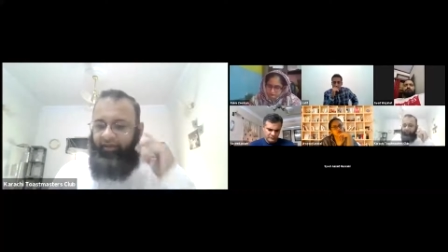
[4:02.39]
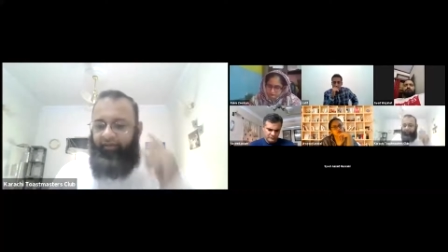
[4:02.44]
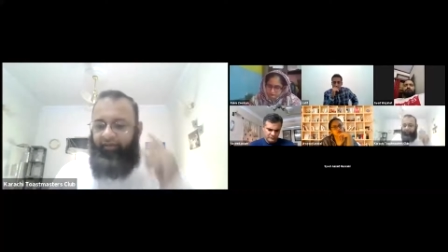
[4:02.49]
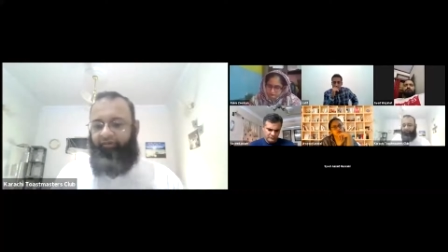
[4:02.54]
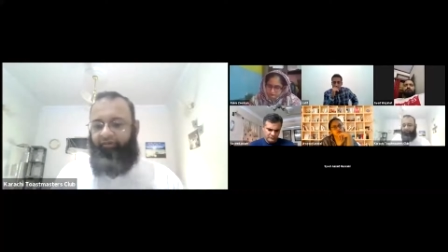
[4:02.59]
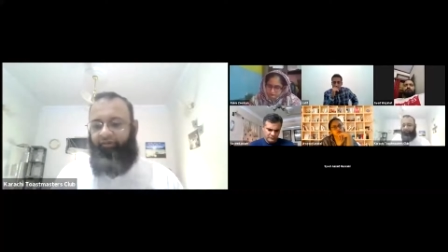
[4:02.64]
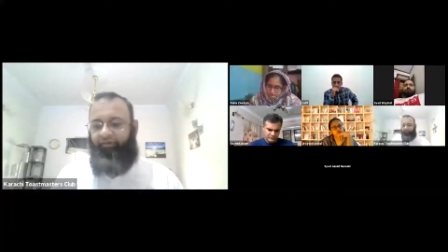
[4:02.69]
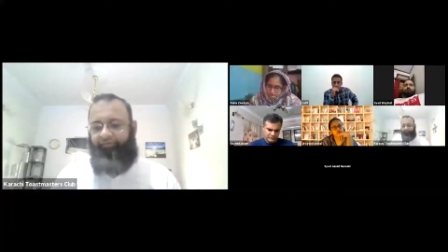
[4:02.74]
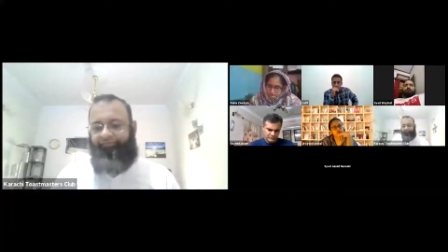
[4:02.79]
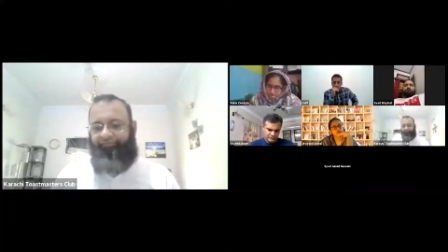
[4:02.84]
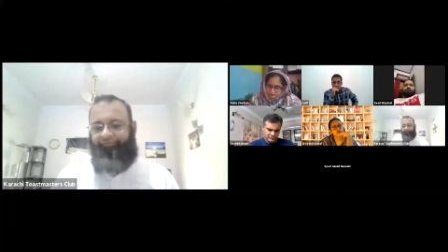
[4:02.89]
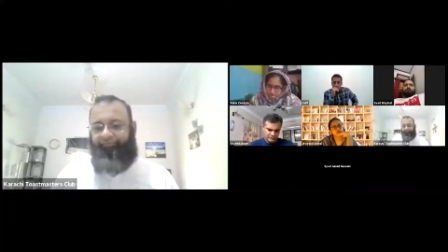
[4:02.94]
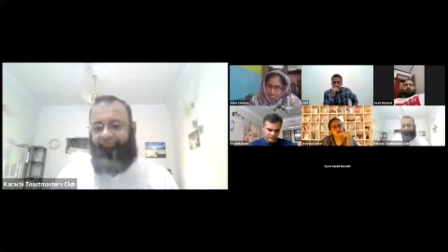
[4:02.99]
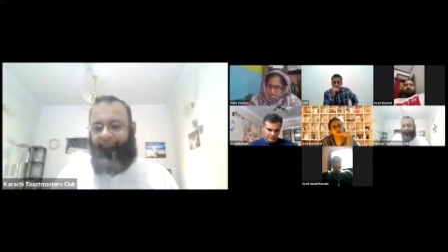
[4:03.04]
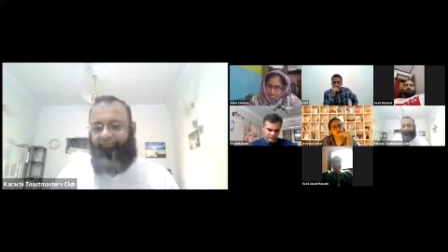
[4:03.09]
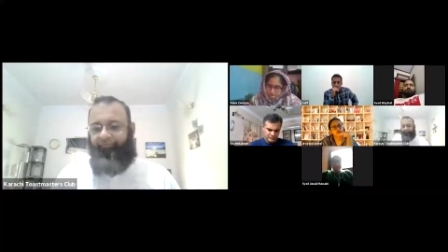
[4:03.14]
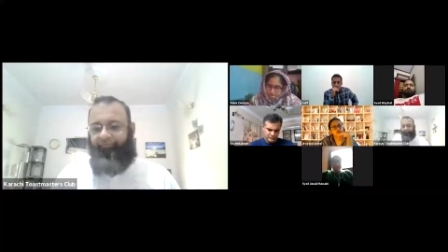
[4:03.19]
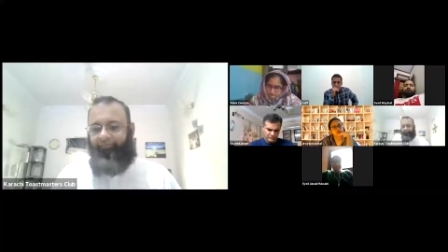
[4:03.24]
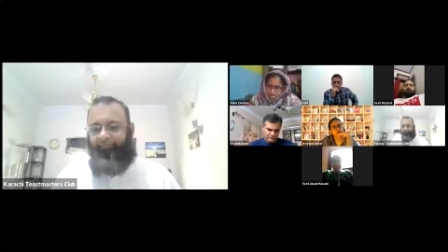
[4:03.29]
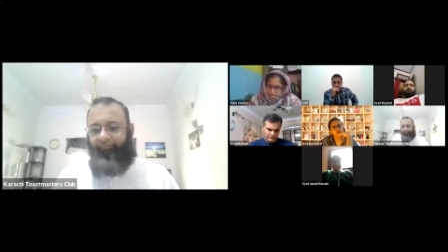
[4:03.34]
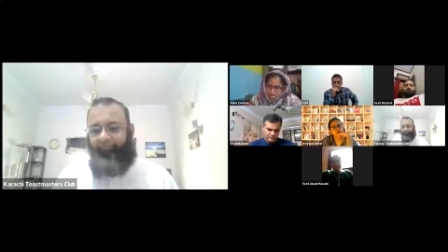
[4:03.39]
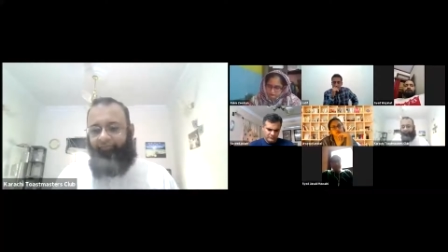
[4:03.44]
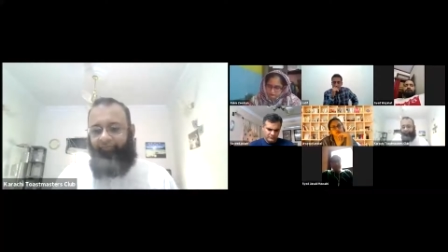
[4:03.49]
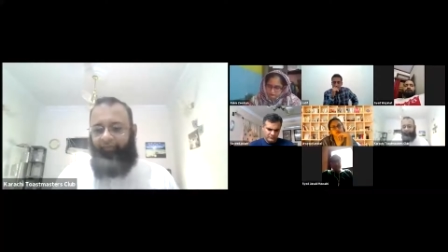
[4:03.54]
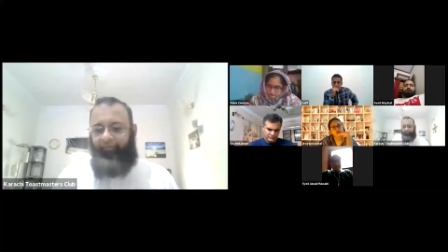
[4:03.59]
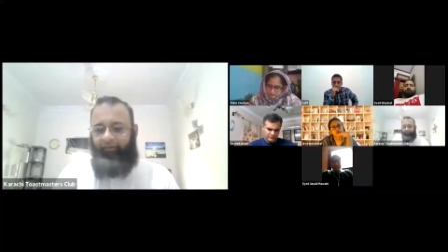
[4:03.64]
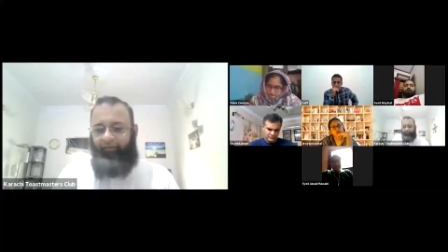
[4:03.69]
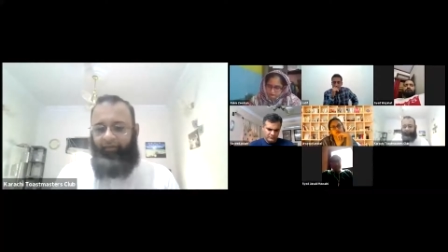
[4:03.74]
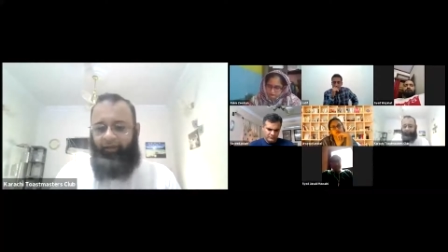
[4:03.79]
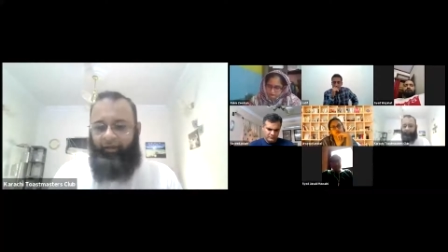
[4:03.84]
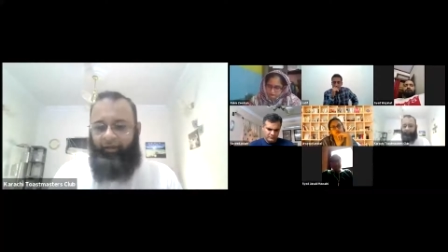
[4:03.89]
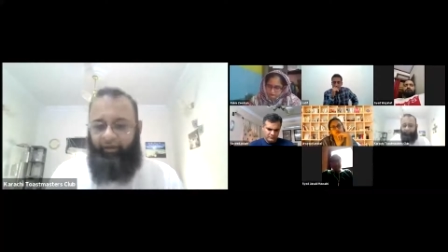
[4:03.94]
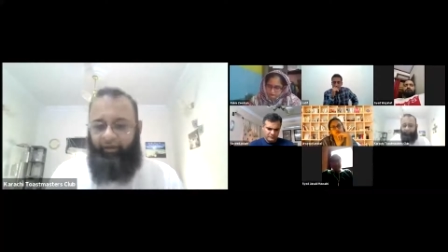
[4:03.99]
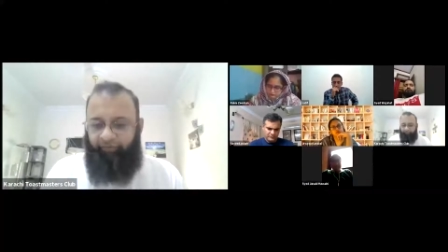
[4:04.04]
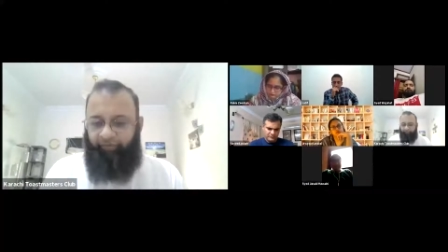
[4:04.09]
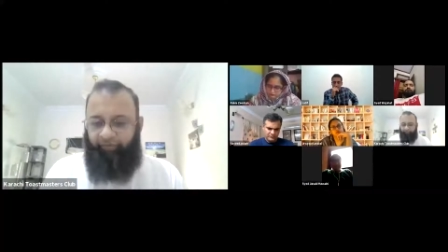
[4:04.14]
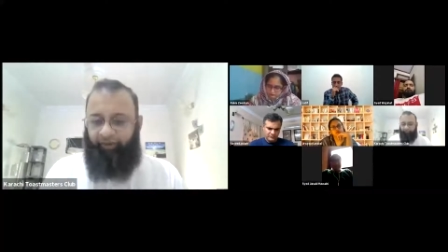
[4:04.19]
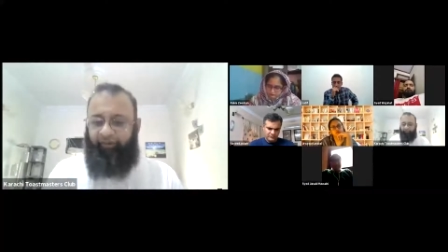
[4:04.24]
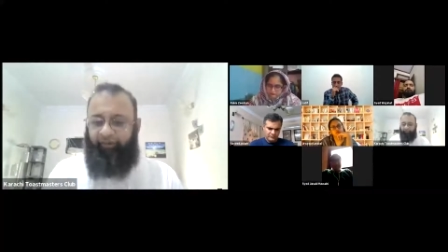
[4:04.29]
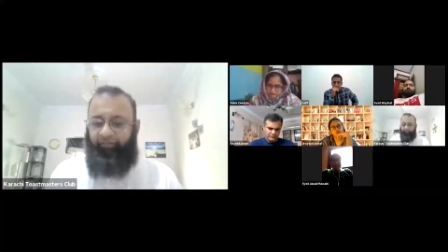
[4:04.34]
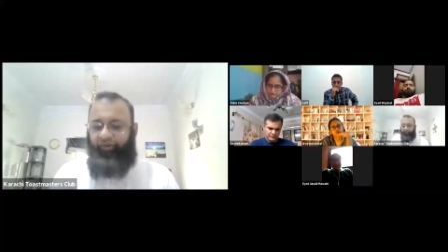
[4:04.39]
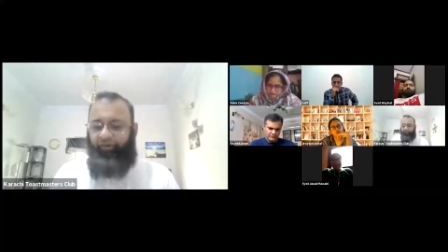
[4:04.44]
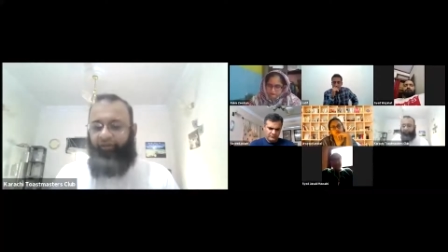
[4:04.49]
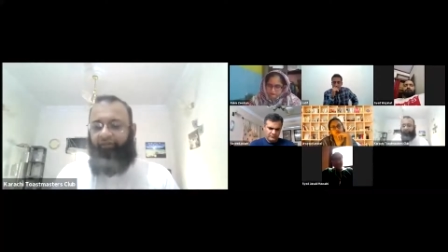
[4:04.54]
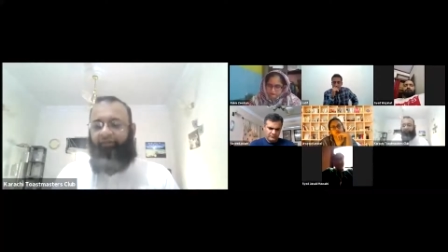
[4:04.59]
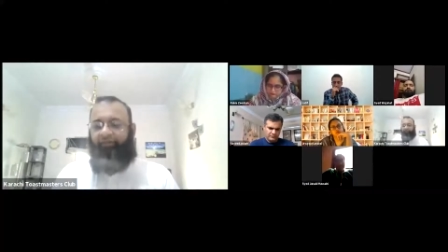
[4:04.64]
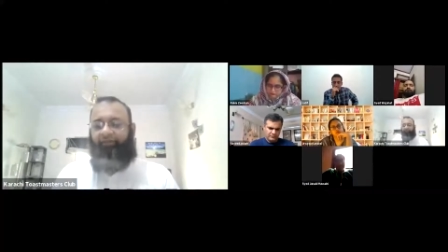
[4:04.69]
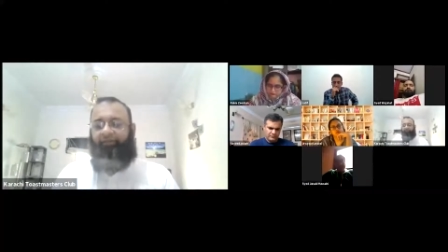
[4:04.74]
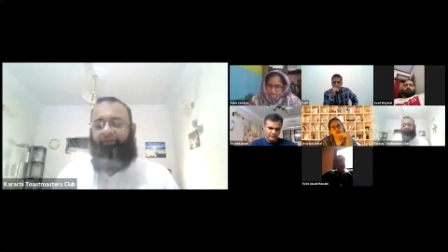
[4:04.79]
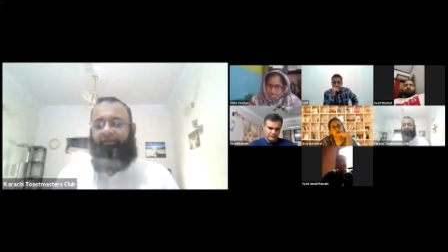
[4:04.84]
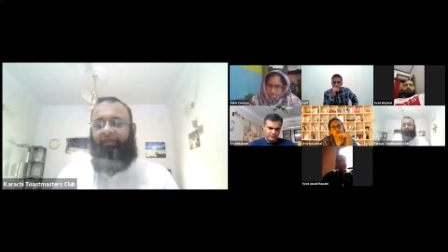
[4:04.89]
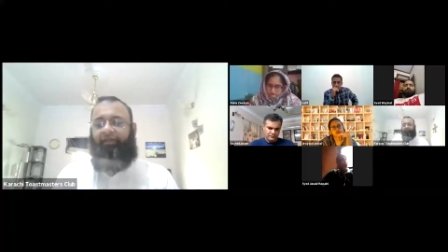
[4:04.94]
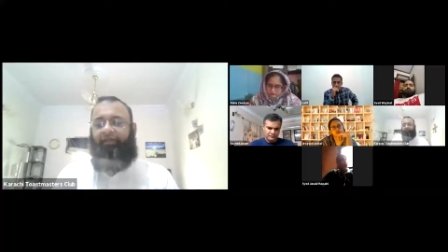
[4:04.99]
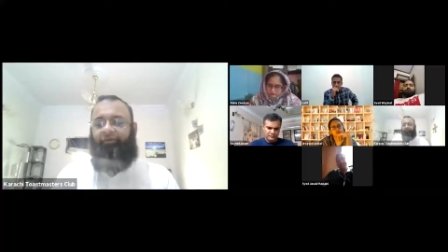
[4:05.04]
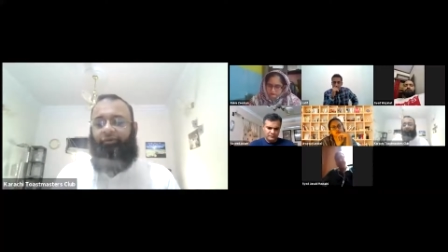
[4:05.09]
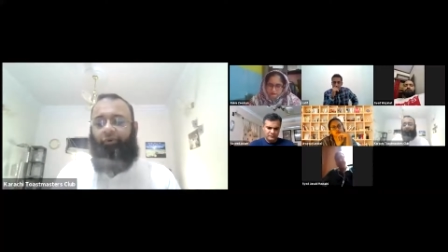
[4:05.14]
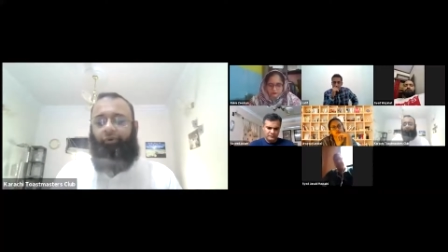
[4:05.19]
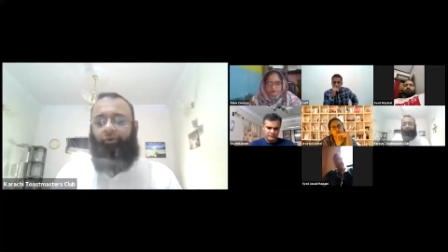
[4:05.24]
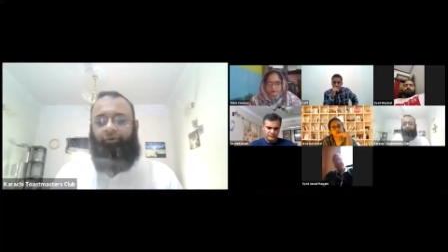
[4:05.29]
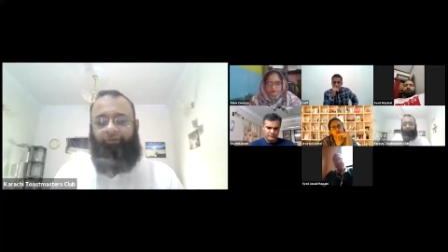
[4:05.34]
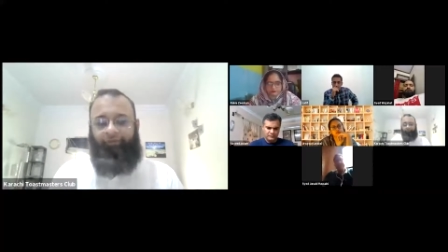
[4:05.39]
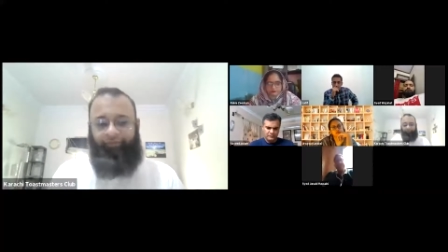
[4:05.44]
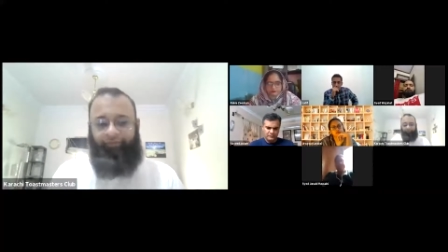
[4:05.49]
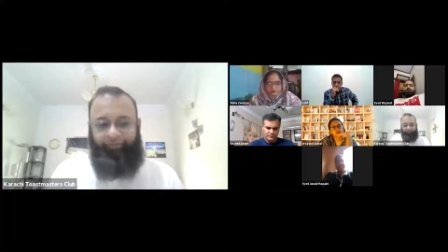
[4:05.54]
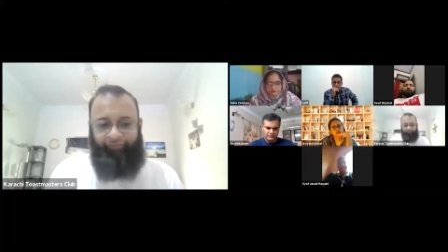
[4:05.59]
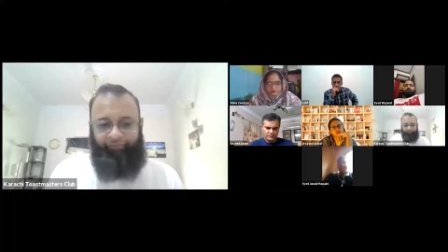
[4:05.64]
So first of all, the tone.